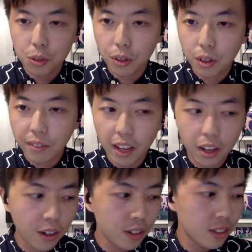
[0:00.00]

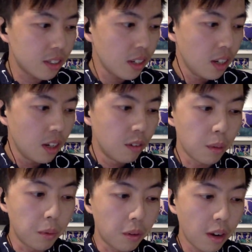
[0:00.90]
innovators from
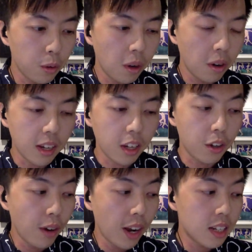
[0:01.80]
around the world and
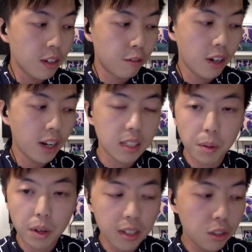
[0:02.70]
curate different
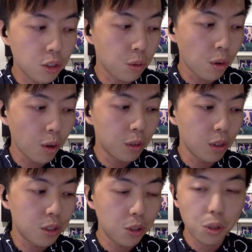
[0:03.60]
experience to grow the
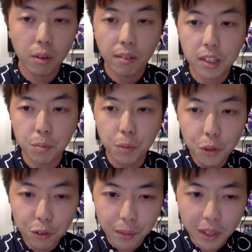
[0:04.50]
social innovation
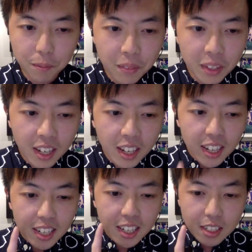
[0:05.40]
movement.
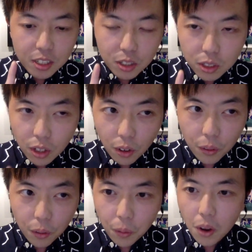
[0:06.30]

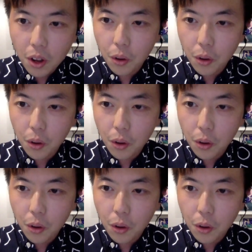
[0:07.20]
So